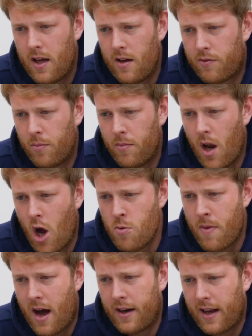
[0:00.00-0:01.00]
here from
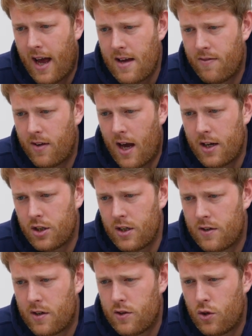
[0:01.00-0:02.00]
Nomad Aviation.
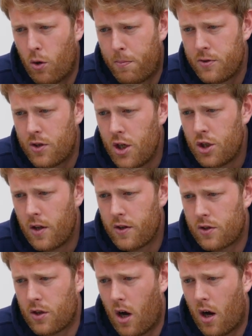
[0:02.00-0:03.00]
He says, your position at the
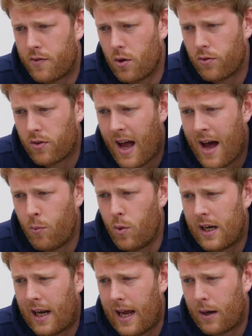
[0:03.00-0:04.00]
start of your
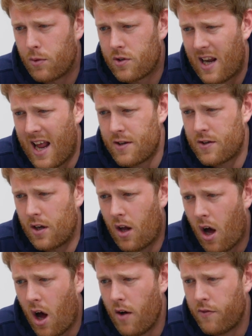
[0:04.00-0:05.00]
downwind leg was less than
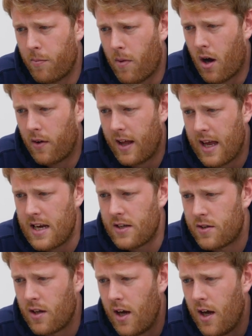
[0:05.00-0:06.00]
half a mile
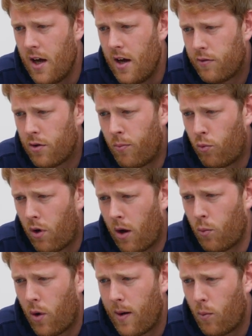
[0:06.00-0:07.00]
east from
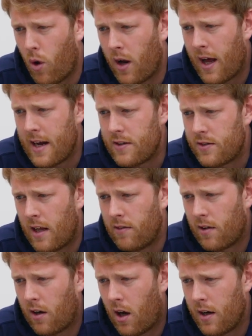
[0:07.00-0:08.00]
runway 18
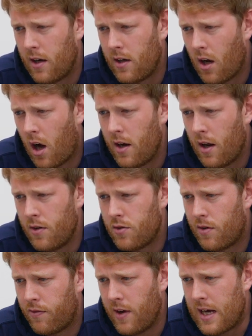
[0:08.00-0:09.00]
centreline at
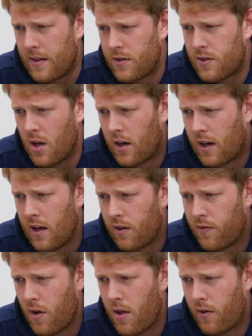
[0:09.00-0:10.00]
900 feet. The circuit is
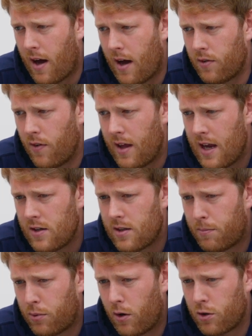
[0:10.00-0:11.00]
further out to the east,
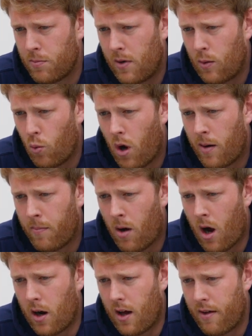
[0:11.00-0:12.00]
approximately 1
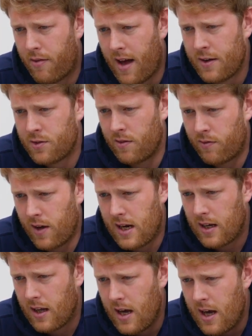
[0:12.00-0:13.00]
mile at 1,000
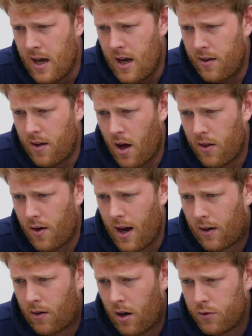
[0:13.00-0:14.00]
feet. The other
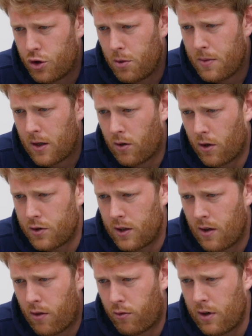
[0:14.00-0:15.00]
aircraft should be
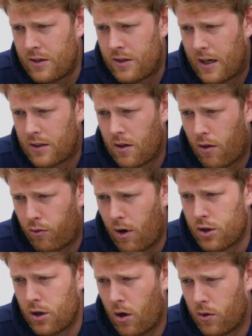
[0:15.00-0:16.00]
crossing the 3/6
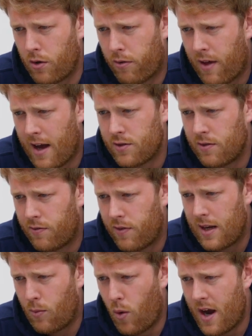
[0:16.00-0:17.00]
threshold, 1,000
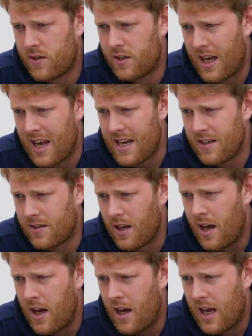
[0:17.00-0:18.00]
feet west to east.
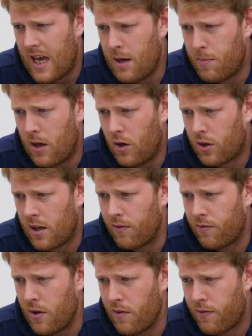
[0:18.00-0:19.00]
He'd be looking
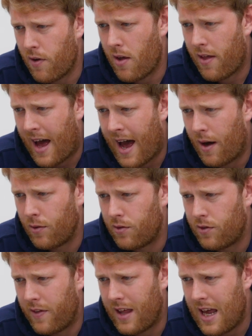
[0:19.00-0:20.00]
for you further out
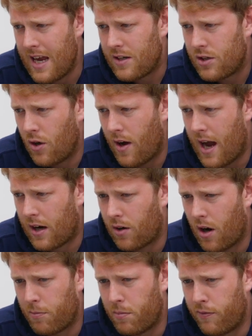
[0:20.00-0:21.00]
to the east. Your
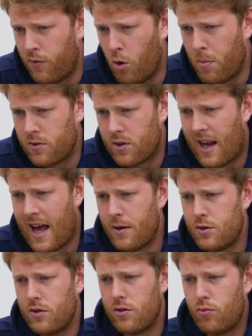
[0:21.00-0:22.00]
aircraft performance
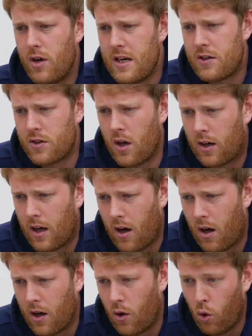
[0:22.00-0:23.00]
allowed you to reach circuit
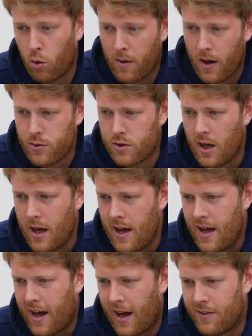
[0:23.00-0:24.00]
height almost
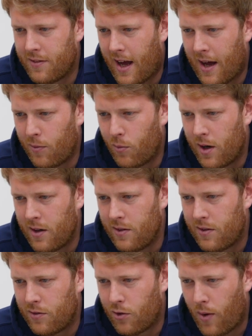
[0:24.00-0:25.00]
and
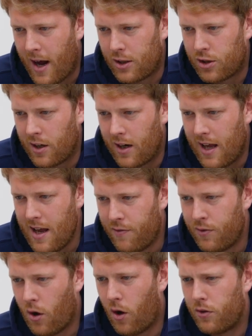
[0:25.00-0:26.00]
downwind direction,
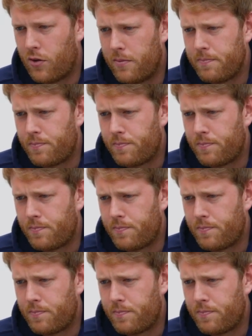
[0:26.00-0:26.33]
if not